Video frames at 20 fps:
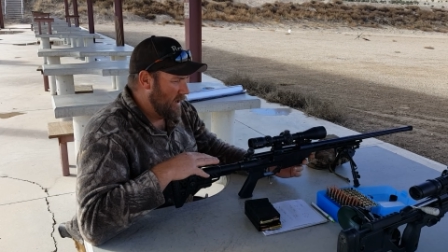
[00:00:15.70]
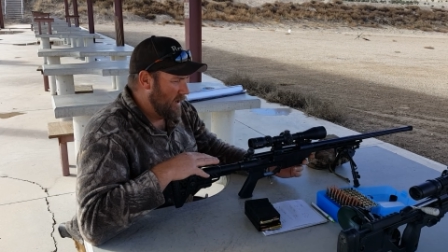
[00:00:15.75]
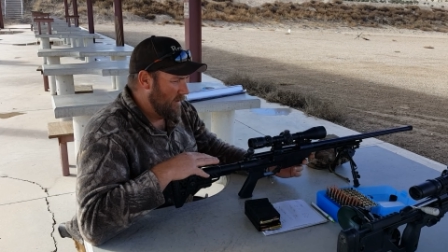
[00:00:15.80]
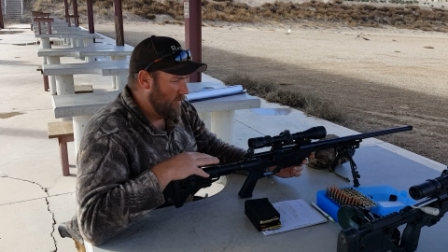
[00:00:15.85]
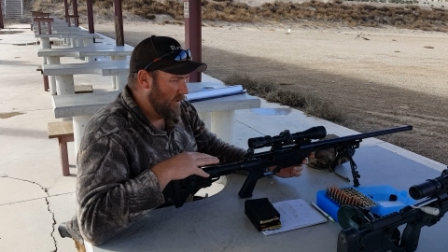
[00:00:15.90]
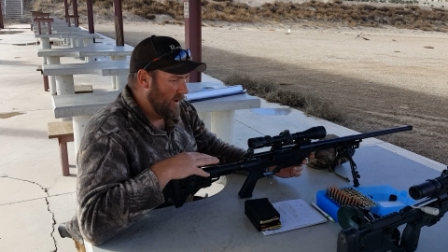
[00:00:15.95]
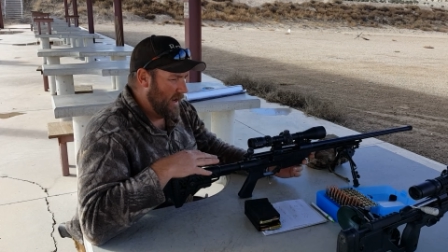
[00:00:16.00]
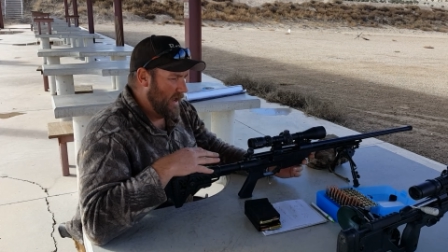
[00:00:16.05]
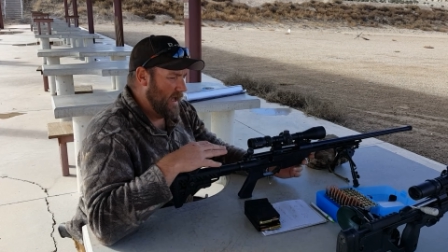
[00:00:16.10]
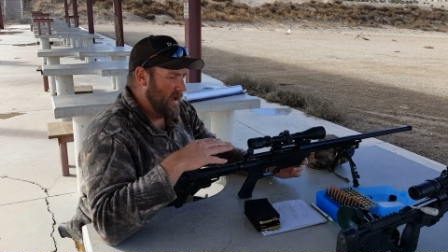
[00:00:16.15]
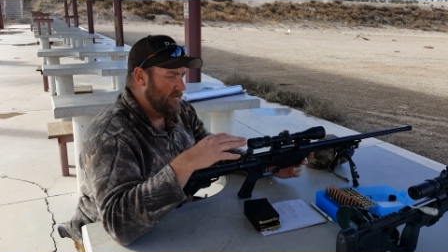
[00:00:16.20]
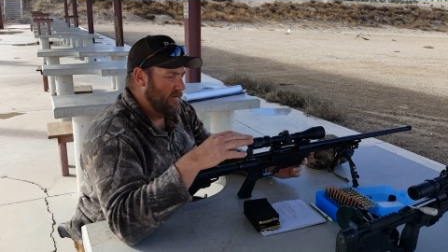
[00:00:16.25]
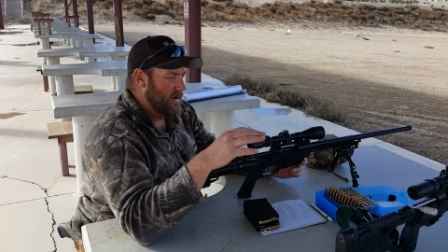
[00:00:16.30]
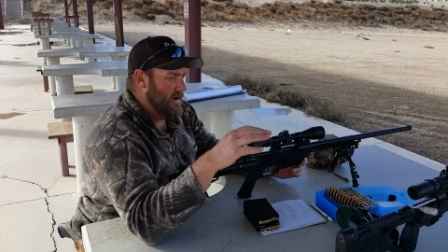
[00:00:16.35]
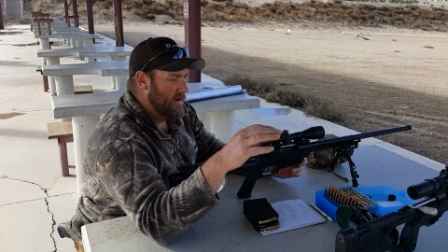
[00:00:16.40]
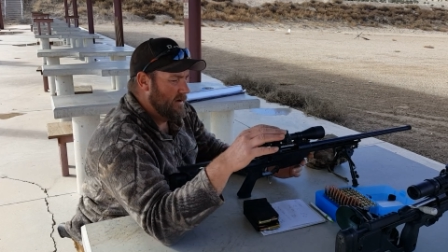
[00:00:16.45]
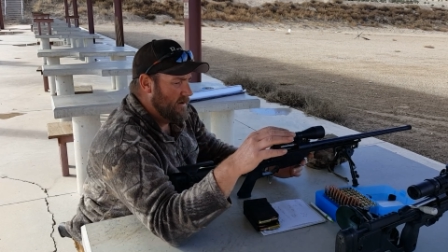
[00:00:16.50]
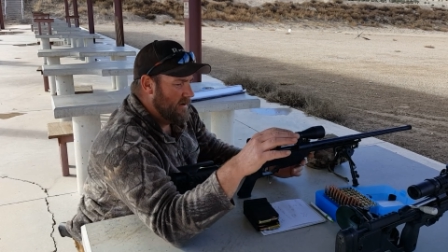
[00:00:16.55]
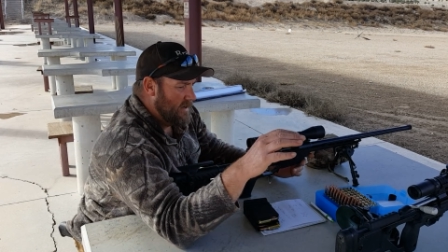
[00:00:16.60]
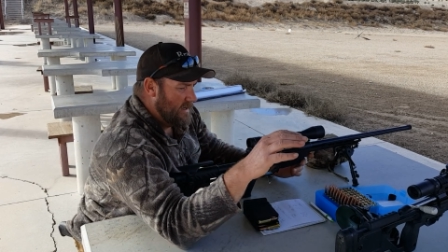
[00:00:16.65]
What I have
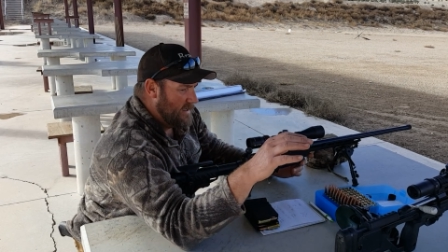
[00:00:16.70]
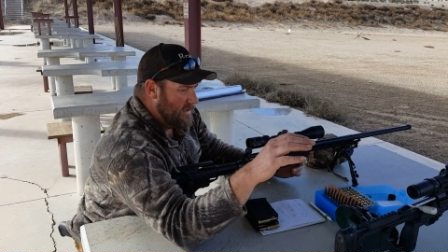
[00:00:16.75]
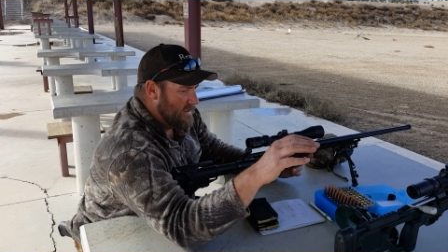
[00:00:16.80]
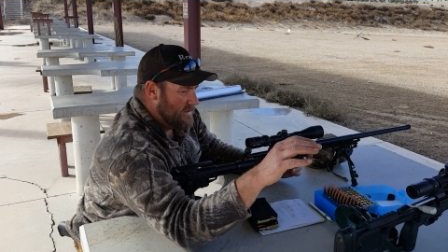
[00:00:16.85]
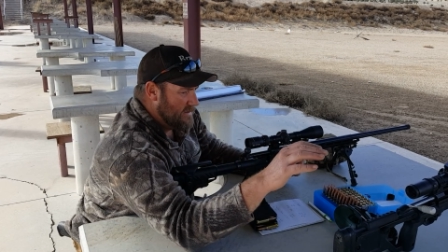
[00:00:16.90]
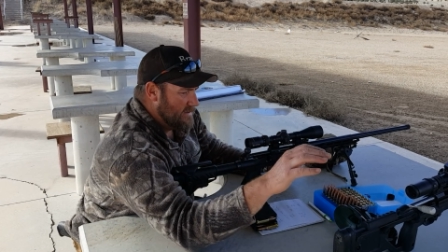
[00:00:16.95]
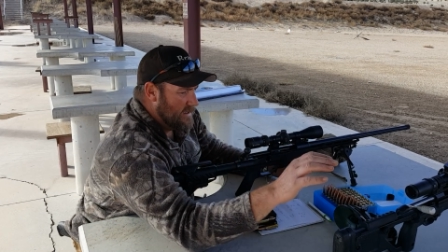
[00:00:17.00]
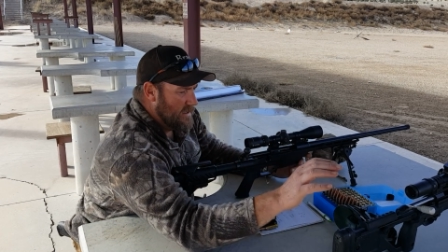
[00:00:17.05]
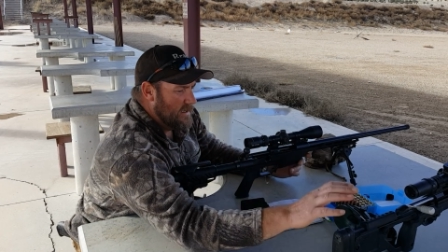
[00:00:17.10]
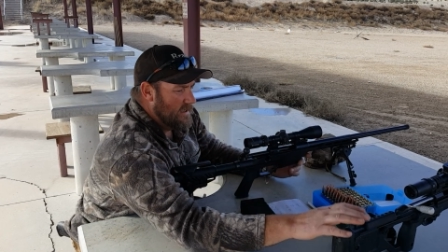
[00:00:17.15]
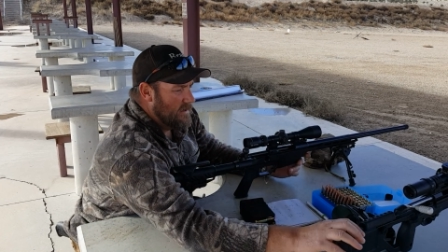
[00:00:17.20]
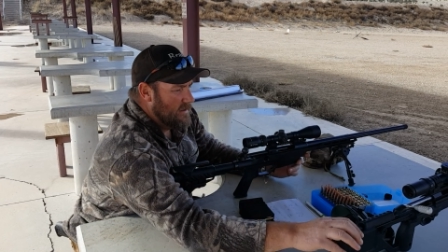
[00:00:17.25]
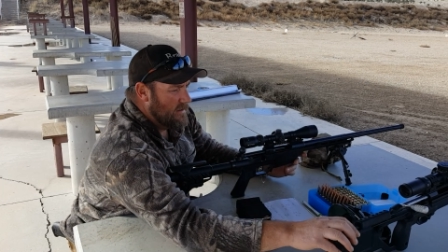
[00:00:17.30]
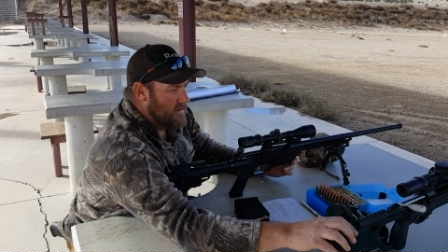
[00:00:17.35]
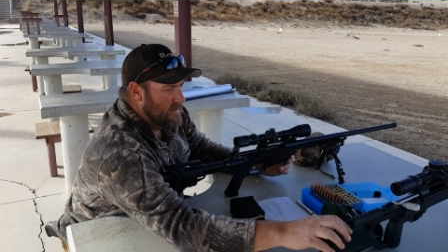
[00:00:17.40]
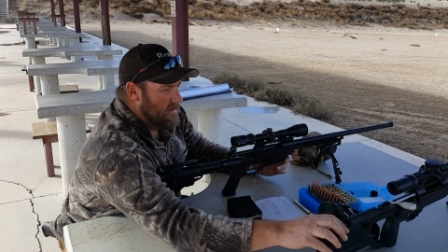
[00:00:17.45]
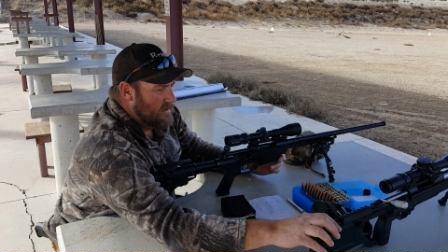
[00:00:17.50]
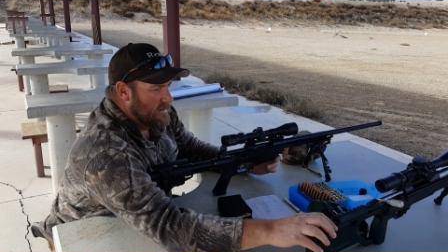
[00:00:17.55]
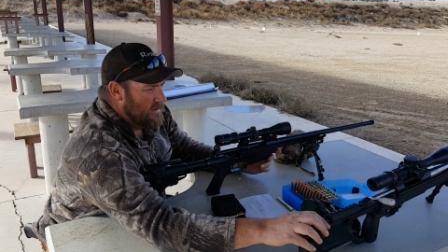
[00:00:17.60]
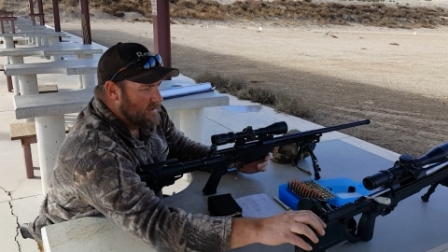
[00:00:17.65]
here is a
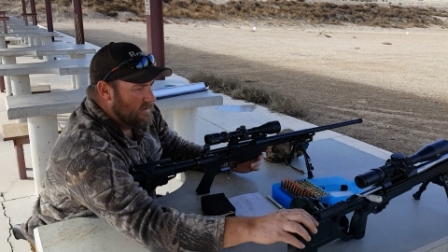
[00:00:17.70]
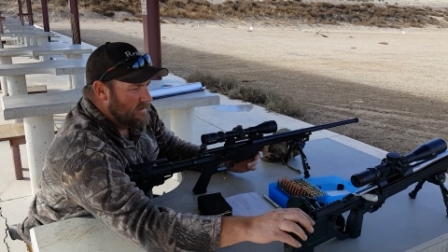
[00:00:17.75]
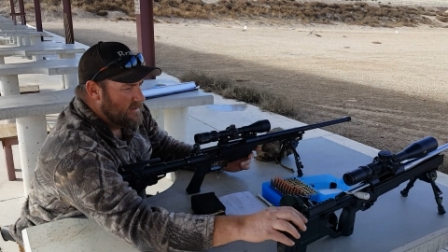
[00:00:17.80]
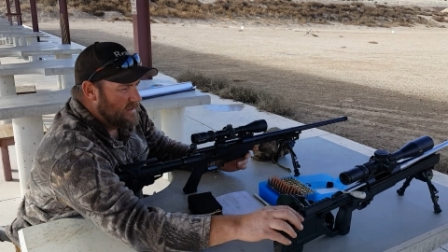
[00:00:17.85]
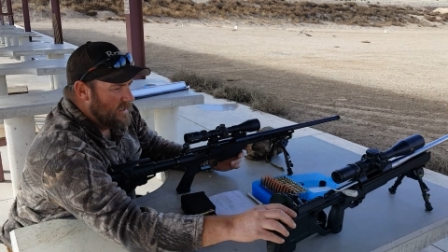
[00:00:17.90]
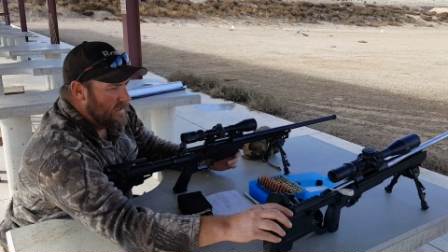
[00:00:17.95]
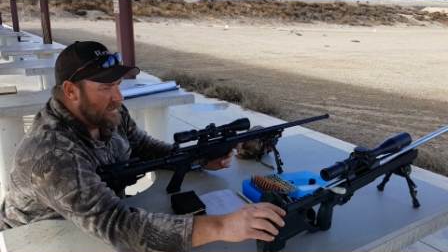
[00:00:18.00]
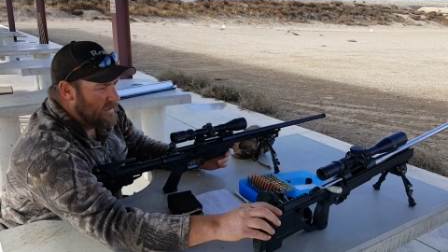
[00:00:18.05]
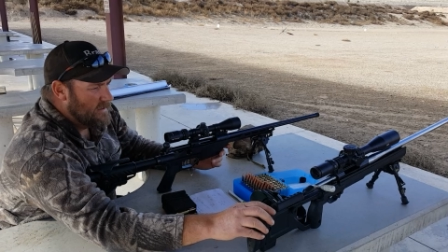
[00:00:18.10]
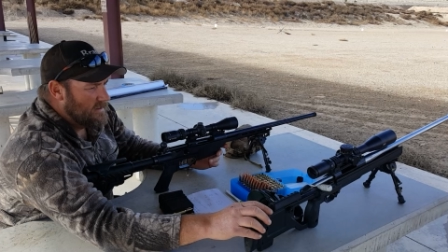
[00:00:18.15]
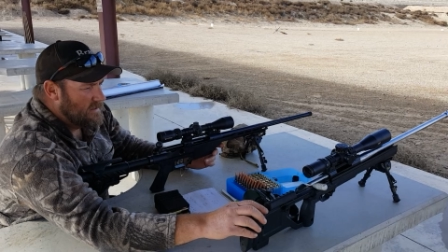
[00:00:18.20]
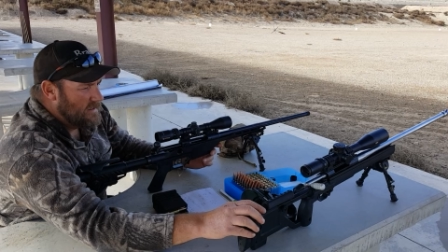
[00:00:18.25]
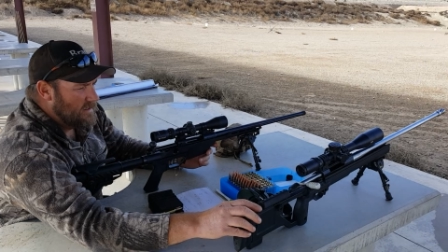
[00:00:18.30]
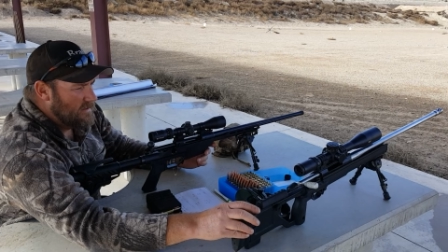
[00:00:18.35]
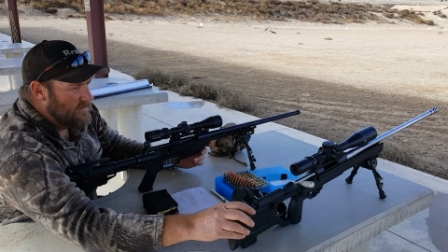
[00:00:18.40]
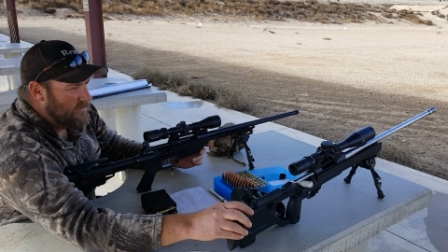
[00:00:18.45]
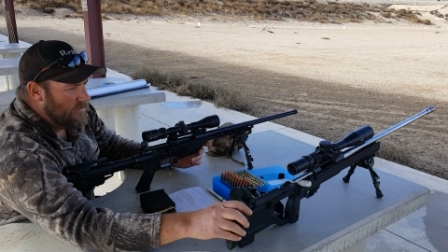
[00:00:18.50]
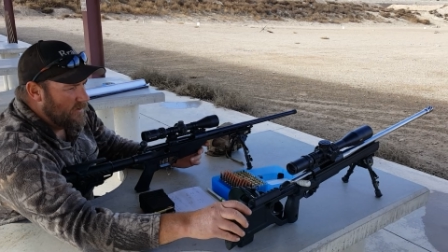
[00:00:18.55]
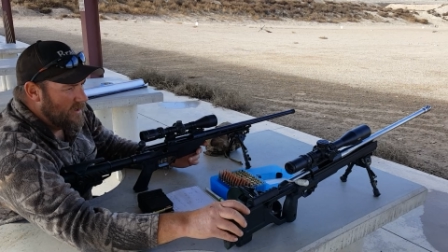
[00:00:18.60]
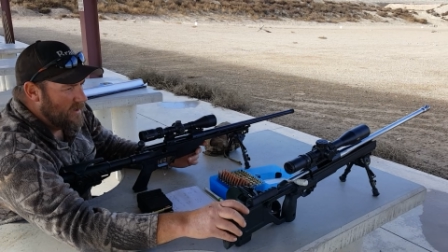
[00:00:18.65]
Tika
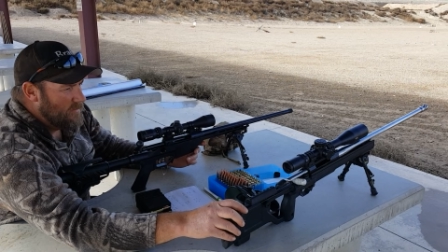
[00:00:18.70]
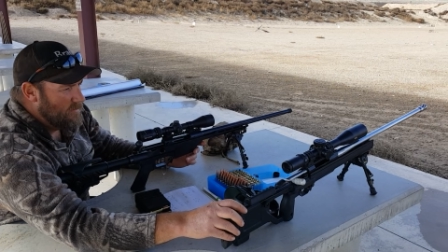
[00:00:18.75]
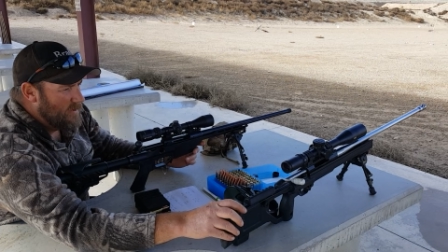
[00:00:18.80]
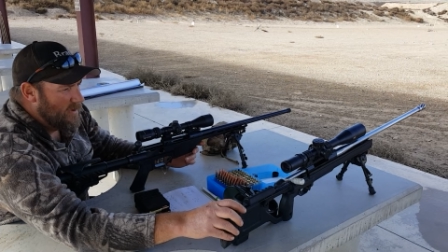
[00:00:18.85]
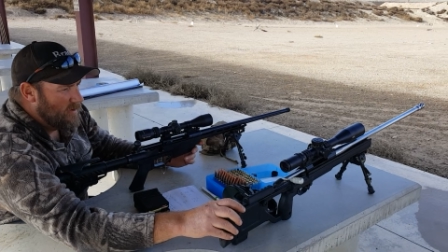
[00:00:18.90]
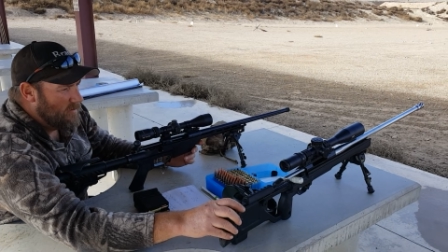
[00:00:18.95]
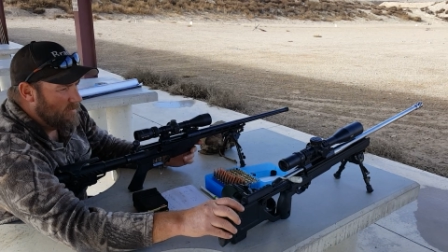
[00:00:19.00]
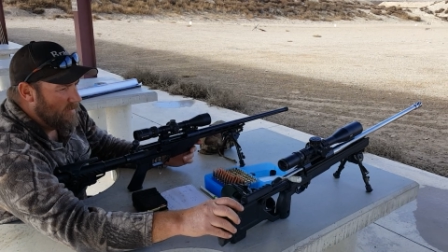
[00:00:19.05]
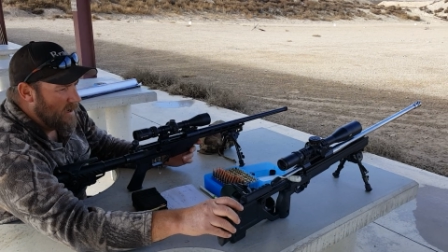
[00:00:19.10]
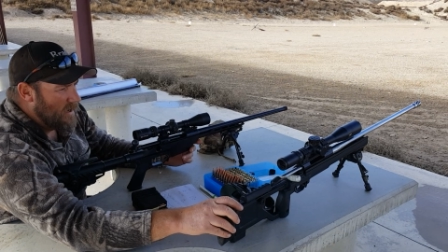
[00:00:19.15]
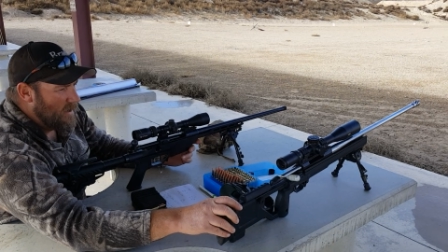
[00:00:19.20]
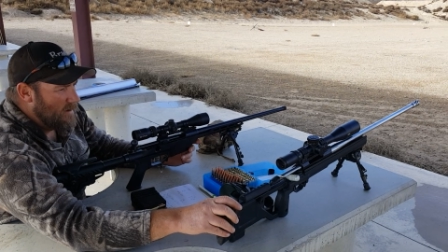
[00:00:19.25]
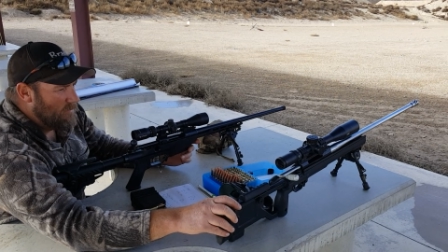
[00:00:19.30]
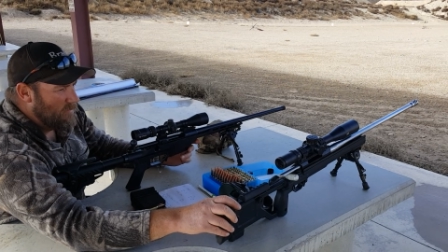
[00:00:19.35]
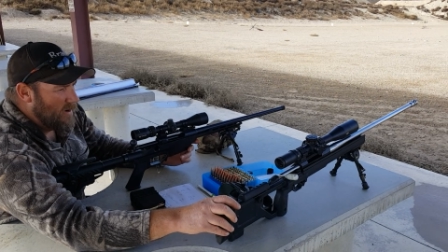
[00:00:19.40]
T3 built by